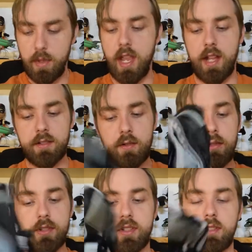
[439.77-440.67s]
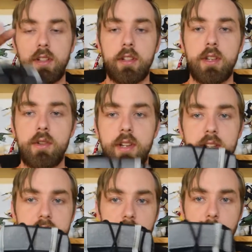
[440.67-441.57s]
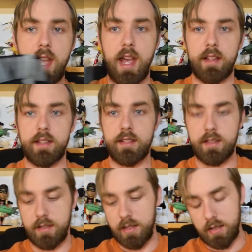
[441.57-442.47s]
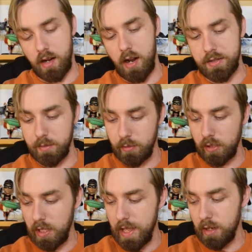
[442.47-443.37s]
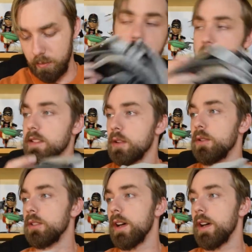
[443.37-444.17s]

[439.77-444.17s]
yeah, it's a cool, just little UNSC bag. This is an awesome little item. That's a cool